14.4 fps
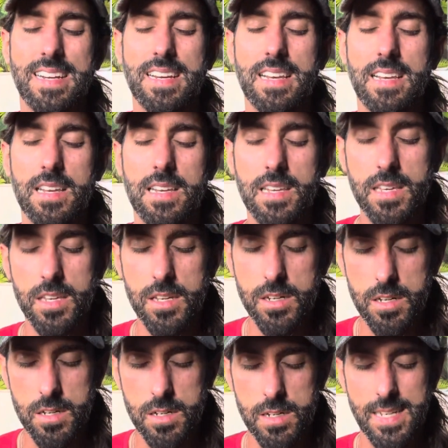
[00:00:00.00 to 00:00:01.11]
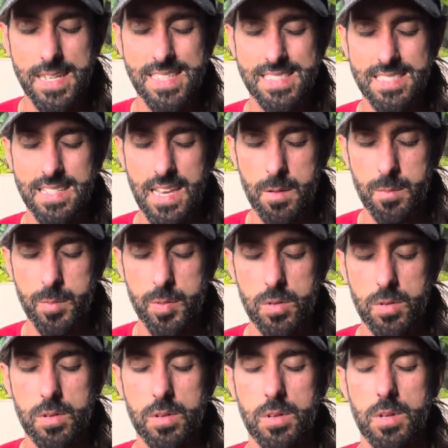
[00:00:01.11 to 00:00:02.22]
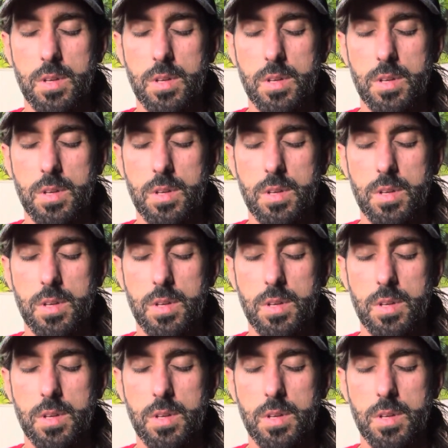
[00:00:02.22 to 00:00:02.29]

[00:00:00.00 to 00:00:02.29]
clear example